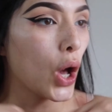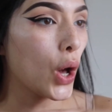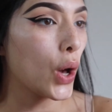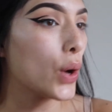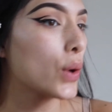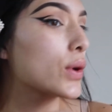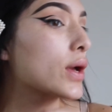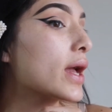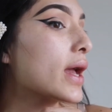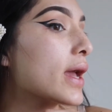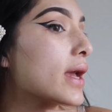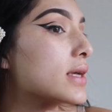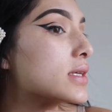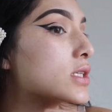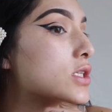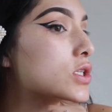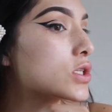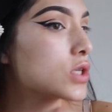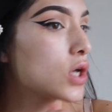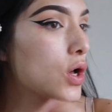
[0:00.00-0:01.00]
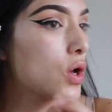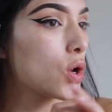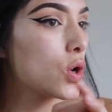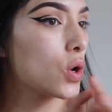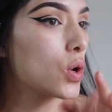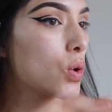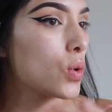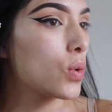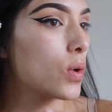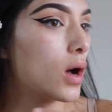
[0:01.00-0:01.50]
Okay,
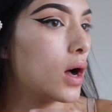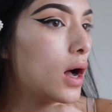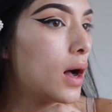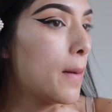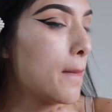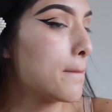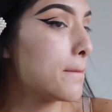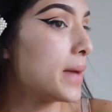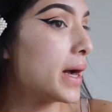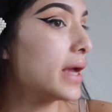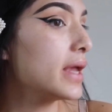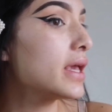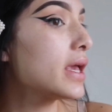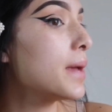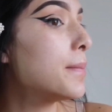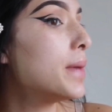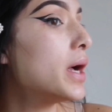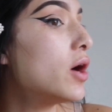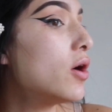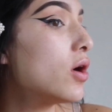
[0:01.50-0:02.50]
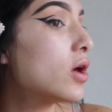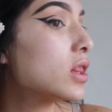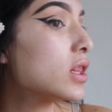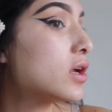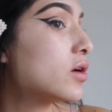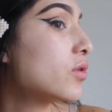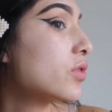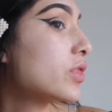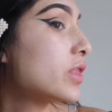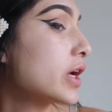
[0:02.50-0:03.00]
so mine came out a
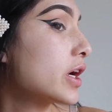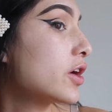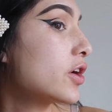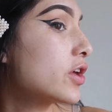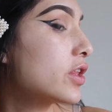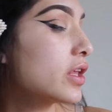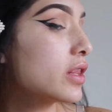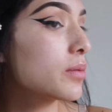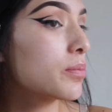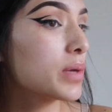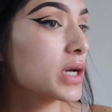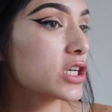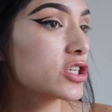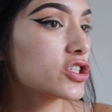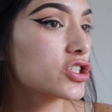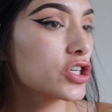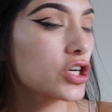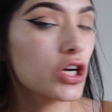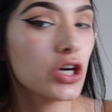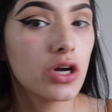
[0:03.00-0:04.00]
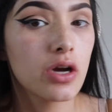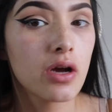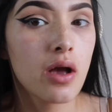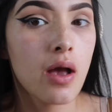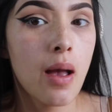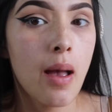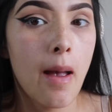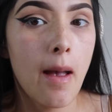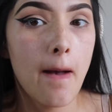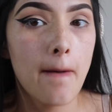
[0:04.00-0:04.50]
little thicker than the picture,
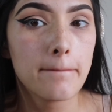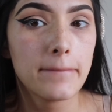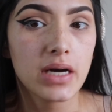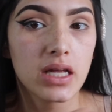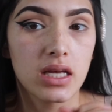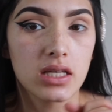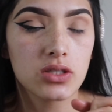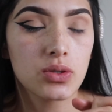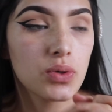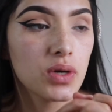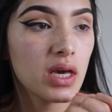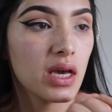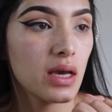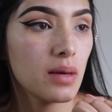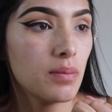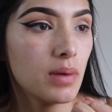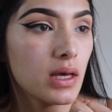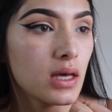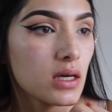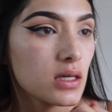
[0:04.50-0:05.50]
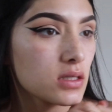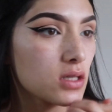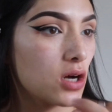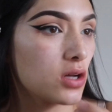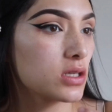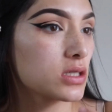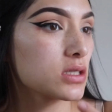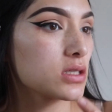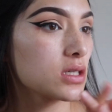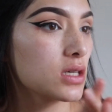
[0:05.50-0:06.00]
but that's okay because
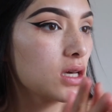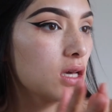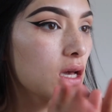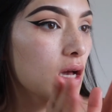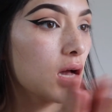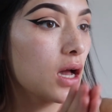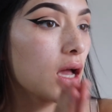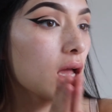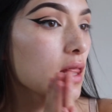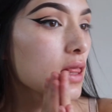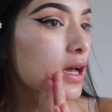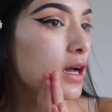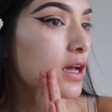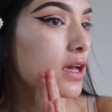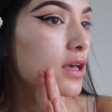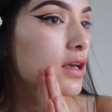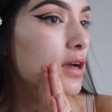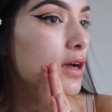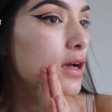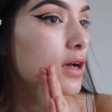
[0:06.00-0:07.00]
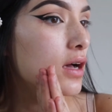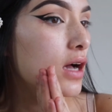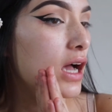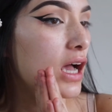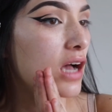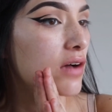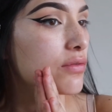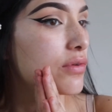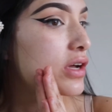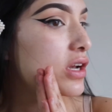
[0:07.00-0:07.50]
honestly I
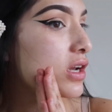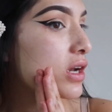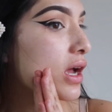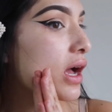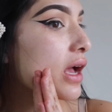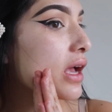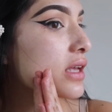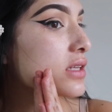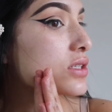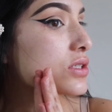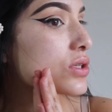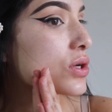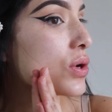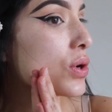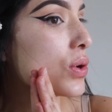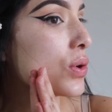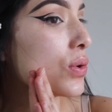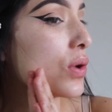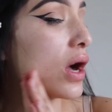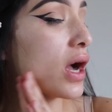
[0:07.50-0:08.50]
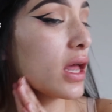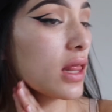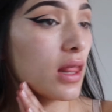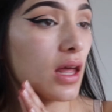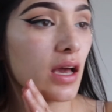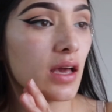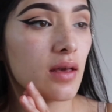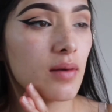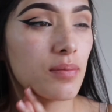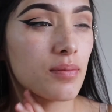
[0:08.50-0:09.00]
have hooded eyes, so I
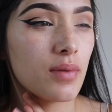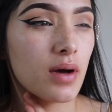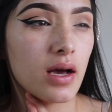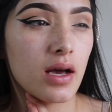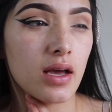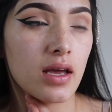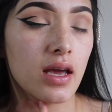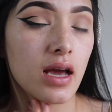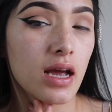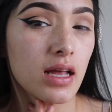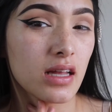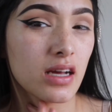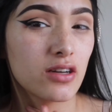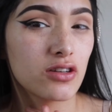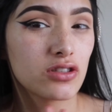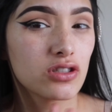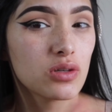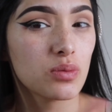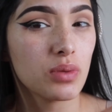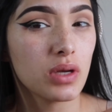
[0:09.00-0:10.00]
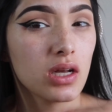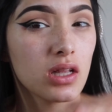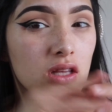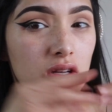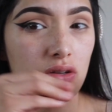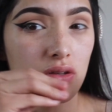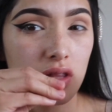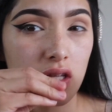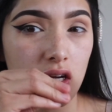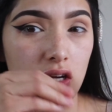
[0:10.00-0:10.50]
like my eyeliner to be a
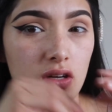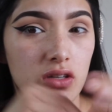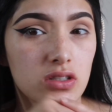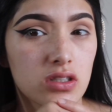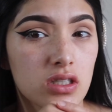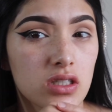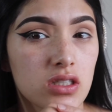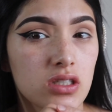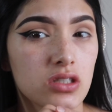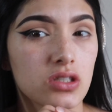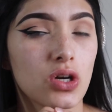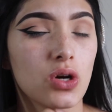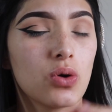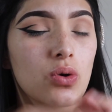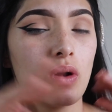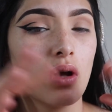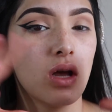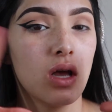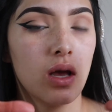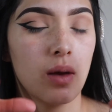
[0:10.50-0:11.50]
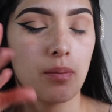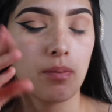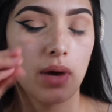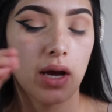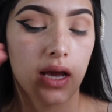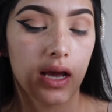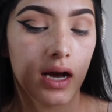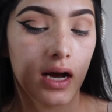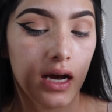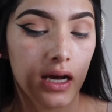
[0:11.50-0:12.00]
little thicker just so
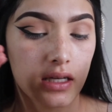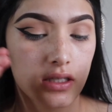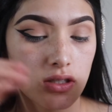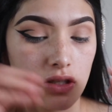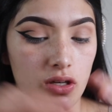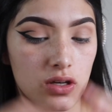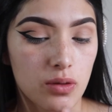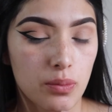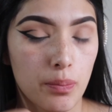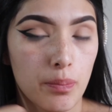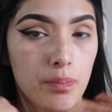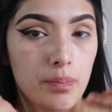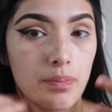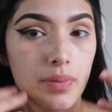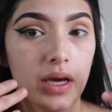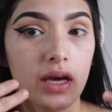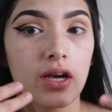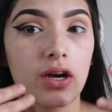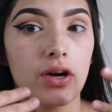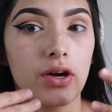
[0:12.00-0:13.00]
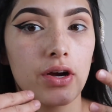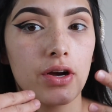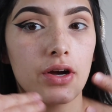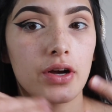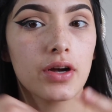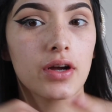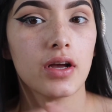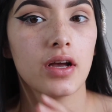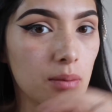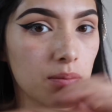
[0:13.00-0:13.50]
my eyes look
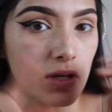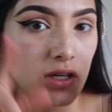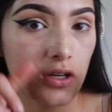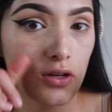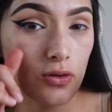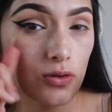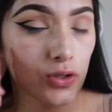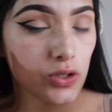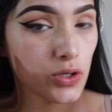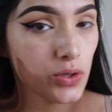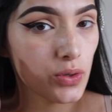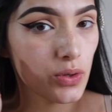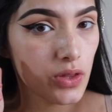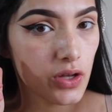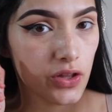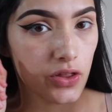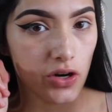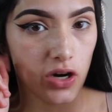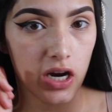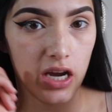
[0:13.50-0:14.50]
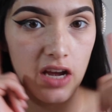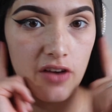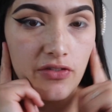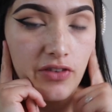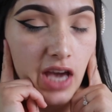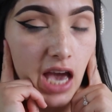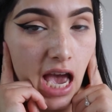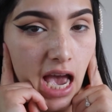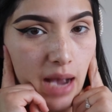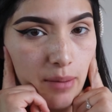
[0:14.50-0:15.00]
bigger. I'm gonna go do the other eye off
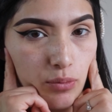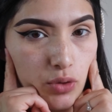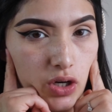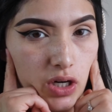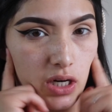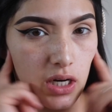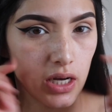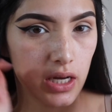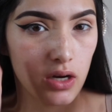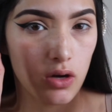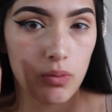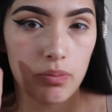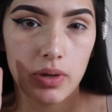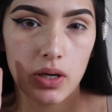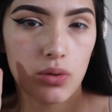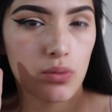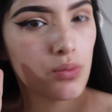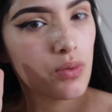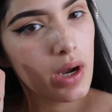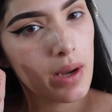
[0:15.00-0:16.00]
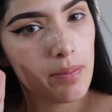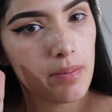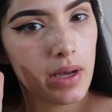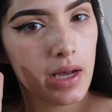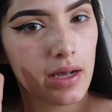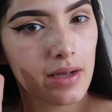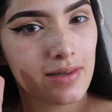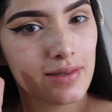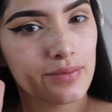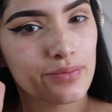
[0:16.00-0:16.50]
camera and I'll be right
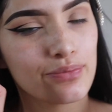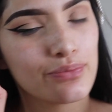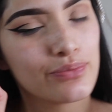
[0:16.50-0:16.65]
back.